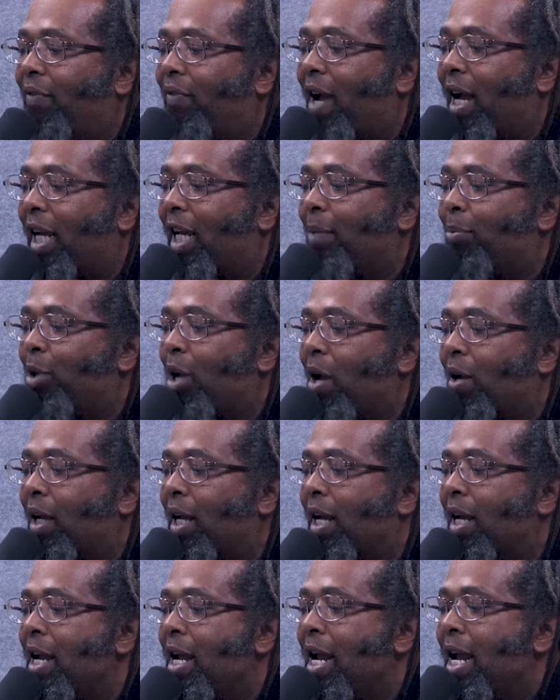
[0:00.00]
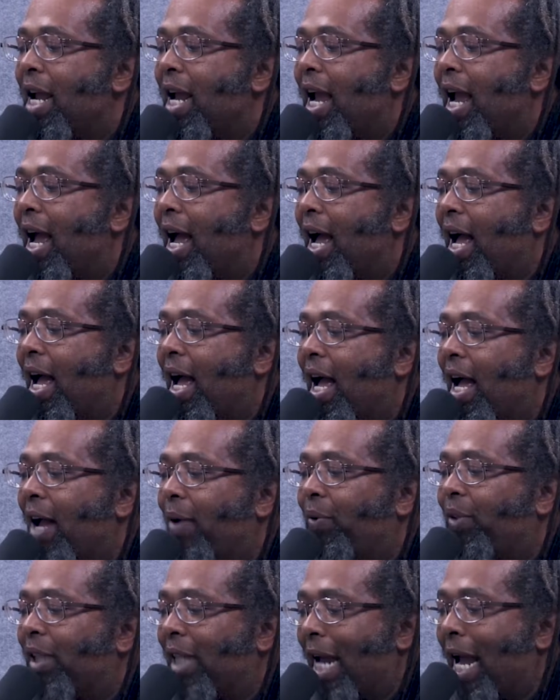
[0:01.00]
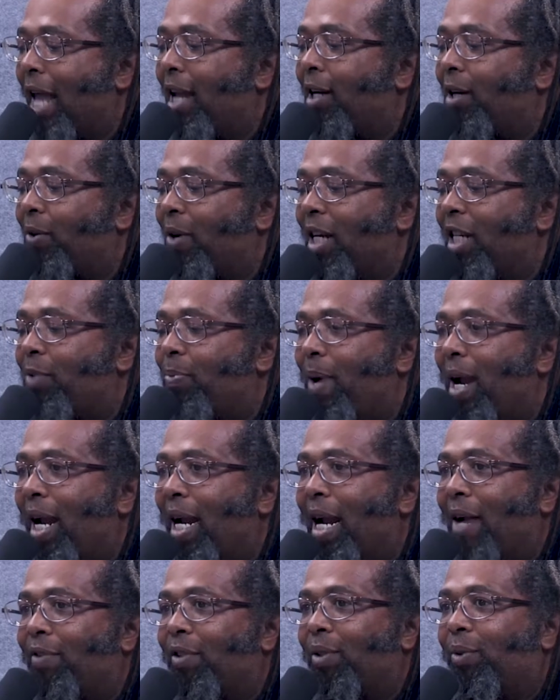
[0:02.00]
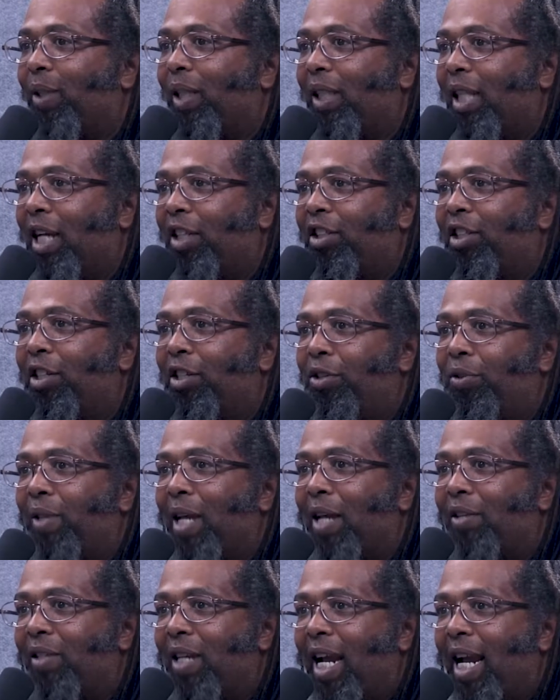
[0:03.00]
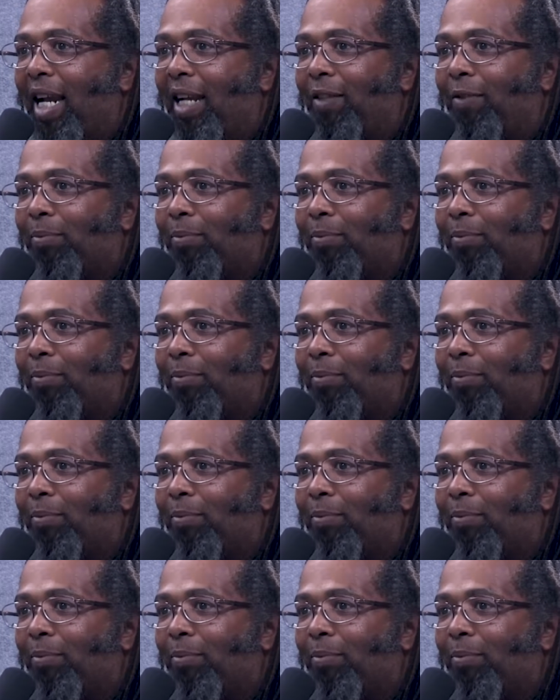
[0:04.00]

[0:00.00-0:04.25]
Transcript: If I keep talking. Was it Alan Greenspan after the recession in 2008?